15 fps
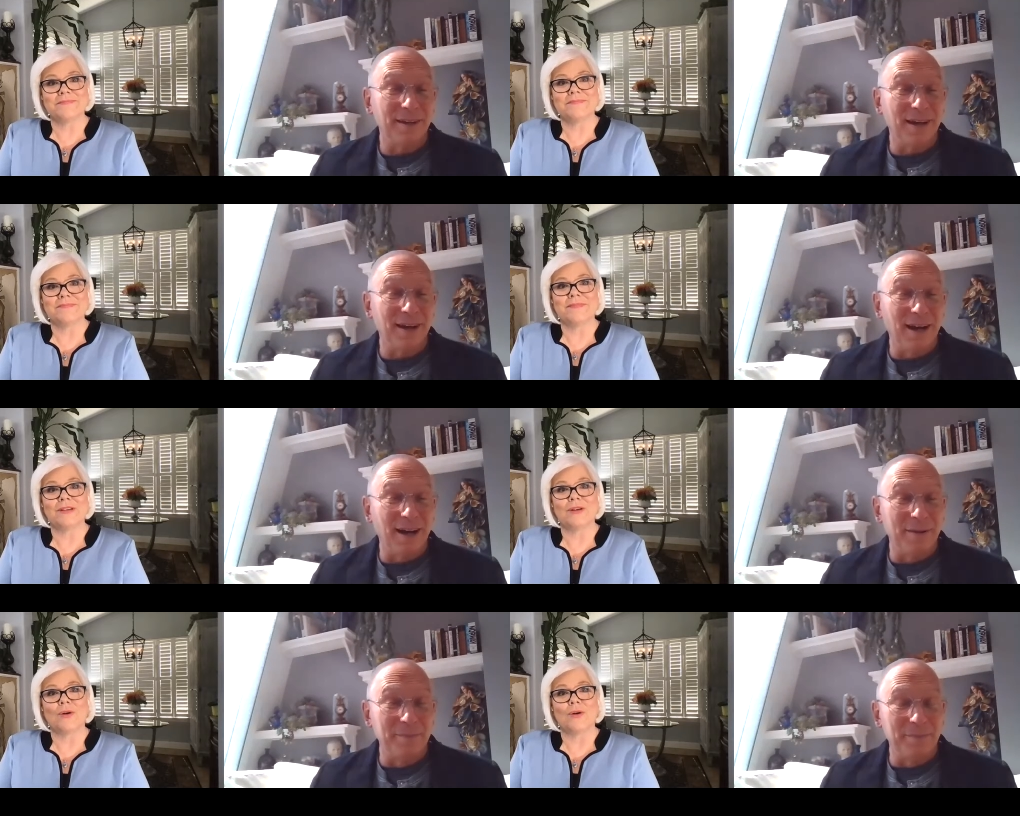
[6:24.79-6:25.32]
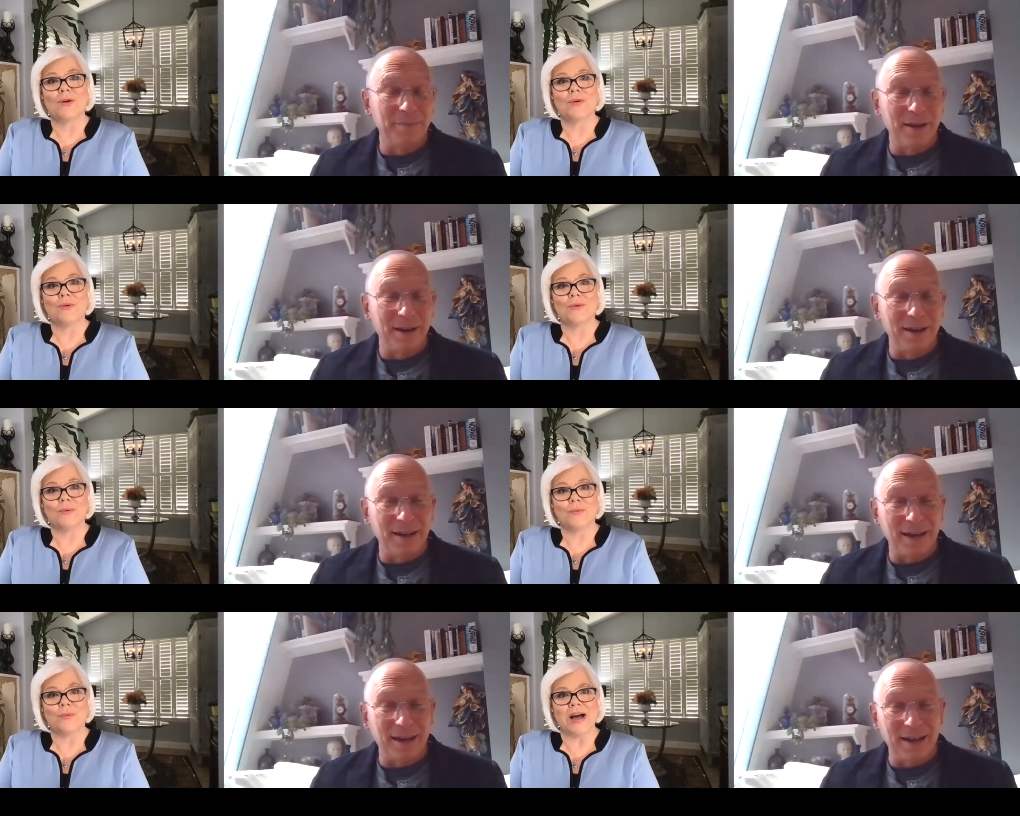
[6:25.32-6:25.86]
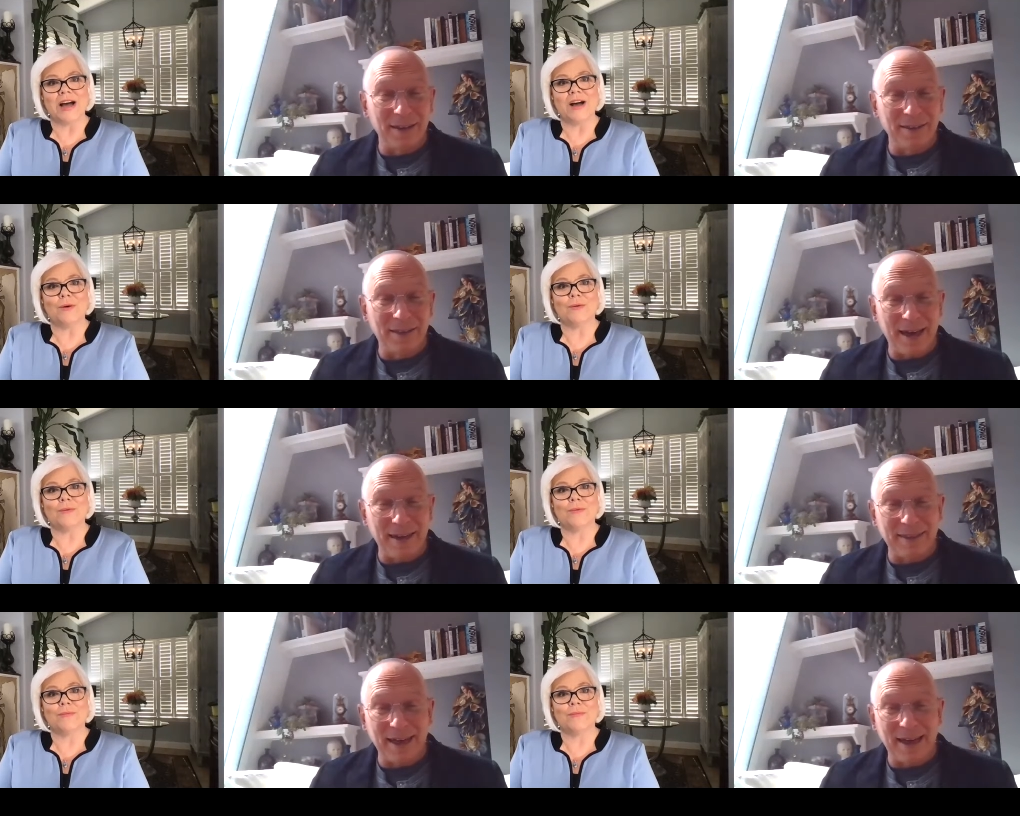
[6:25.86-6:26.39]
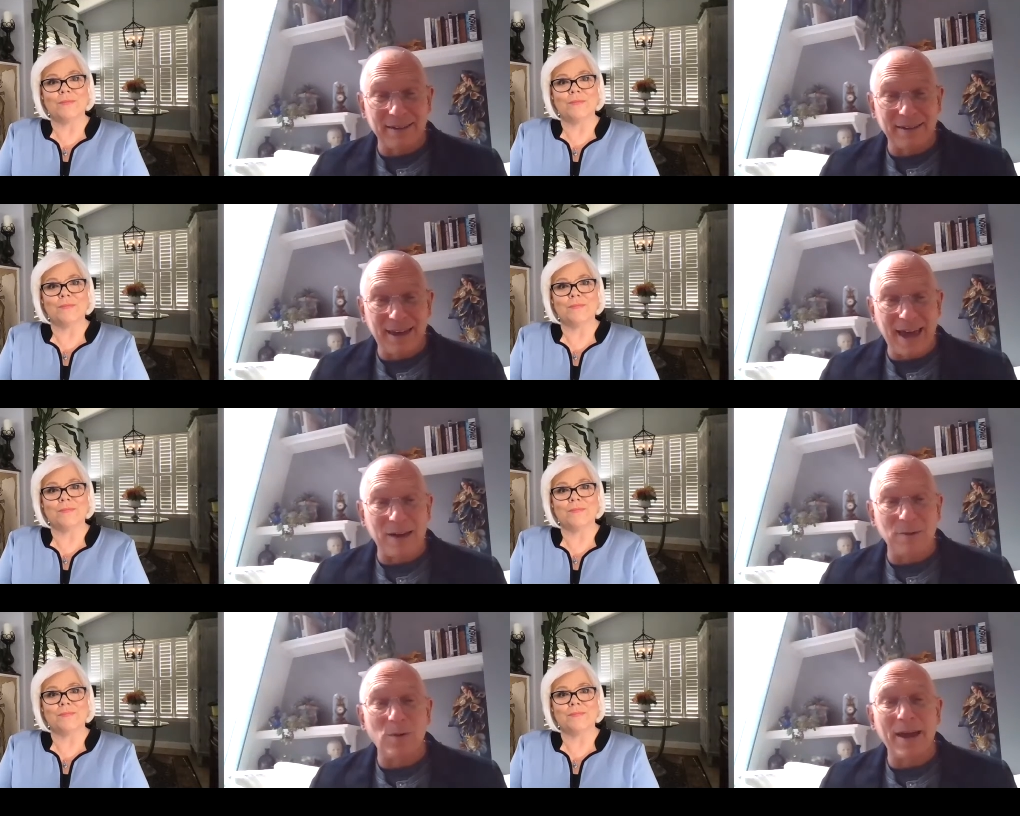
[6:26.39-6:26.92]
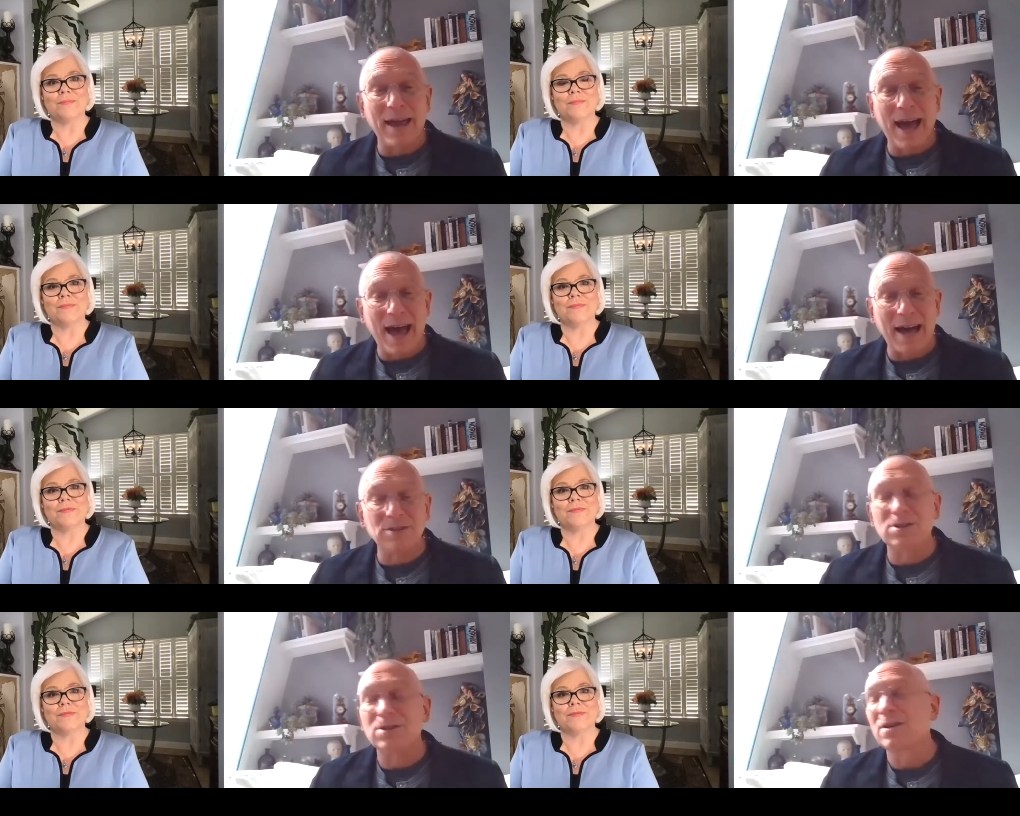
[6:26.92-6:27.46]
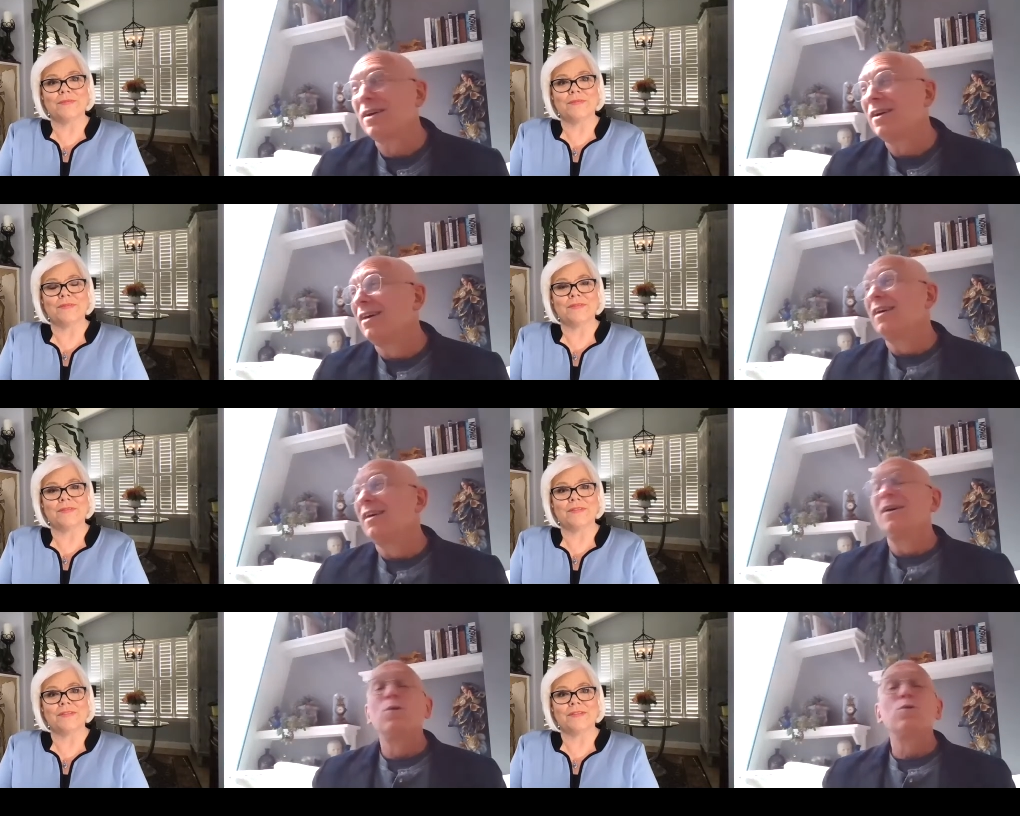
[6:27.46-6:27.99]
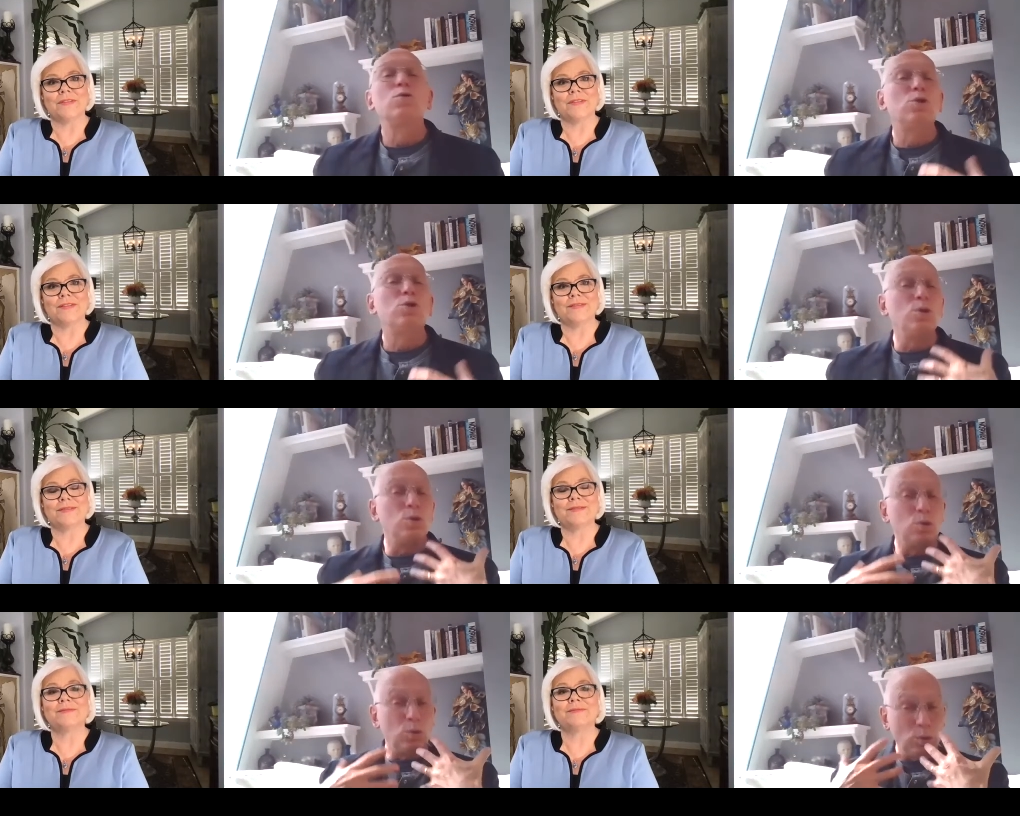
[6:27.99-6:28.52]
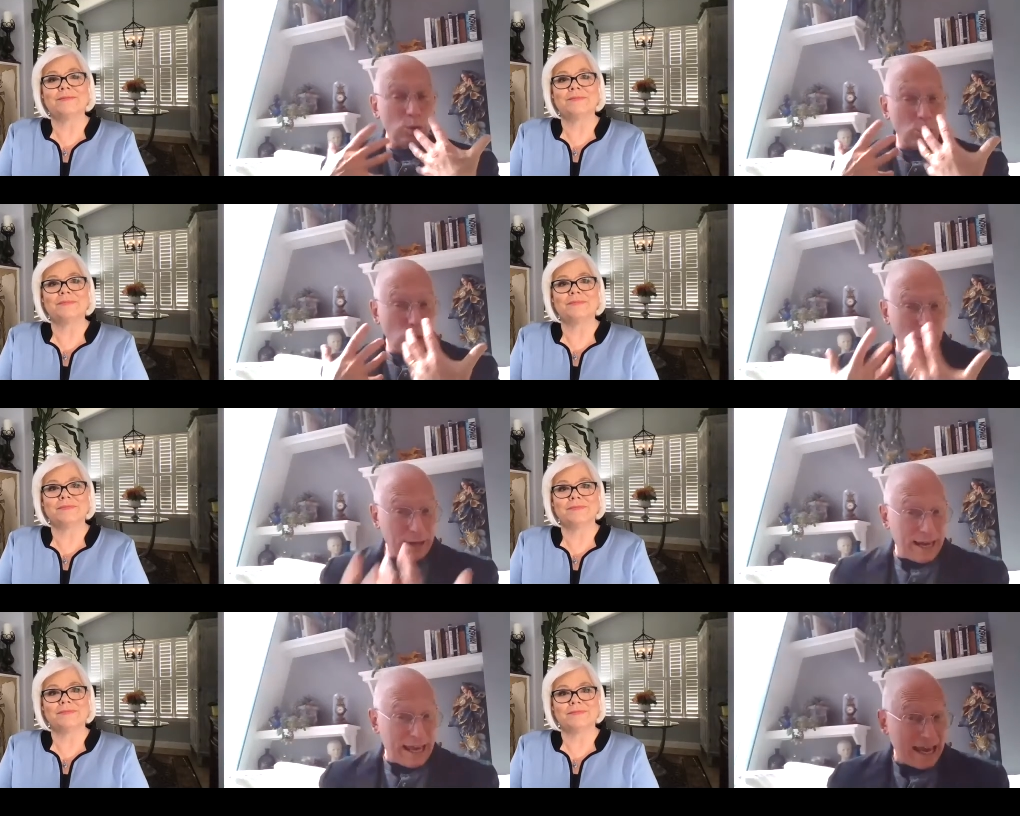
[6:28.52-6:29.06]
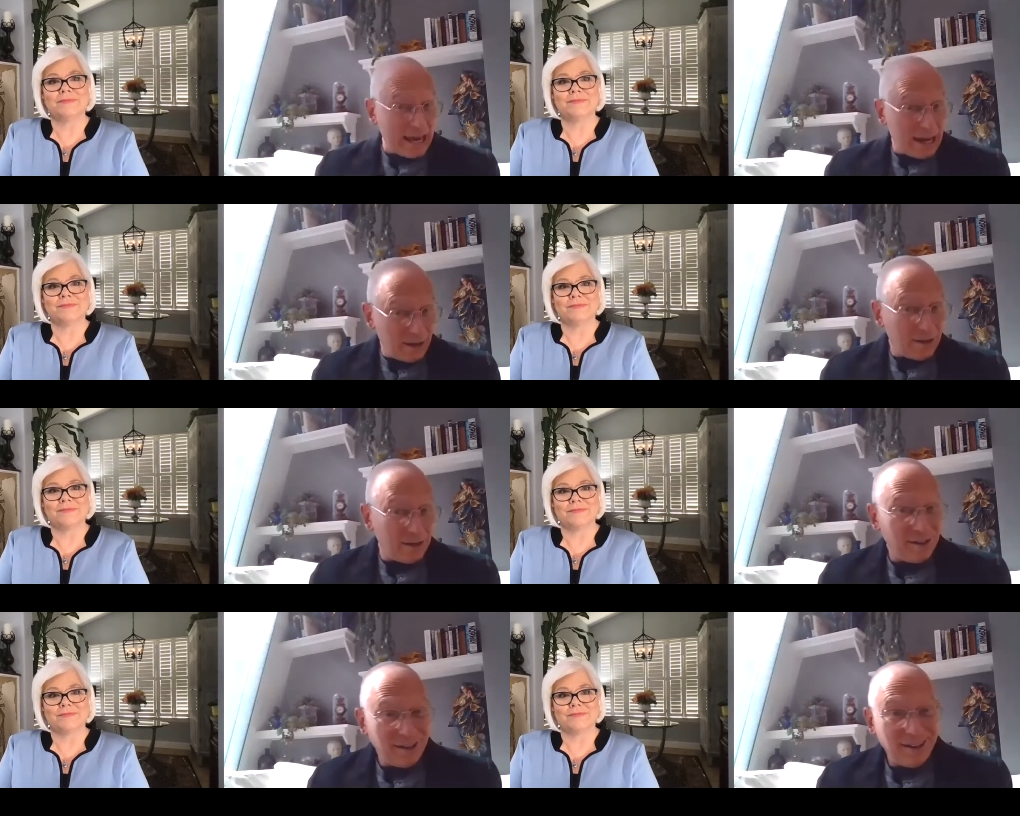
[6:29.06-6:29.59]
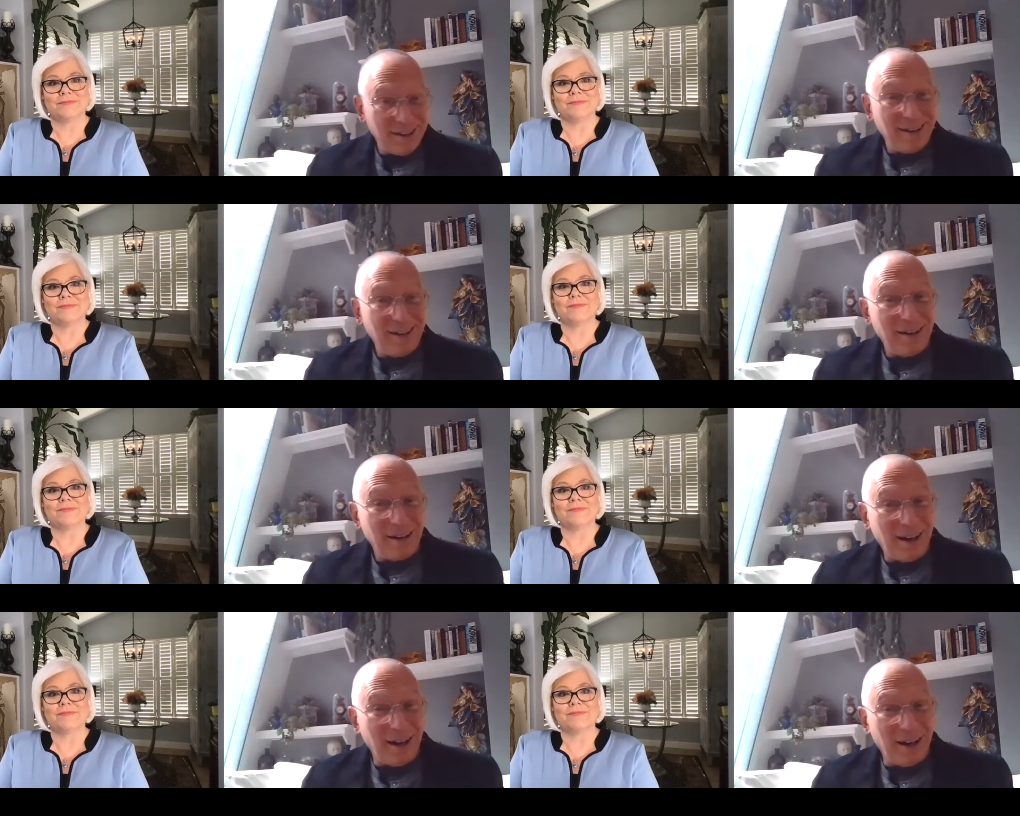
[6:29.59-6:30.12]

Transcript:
Speaker 1: Um, uh, uh, wow. that, that, can react to your need, uh,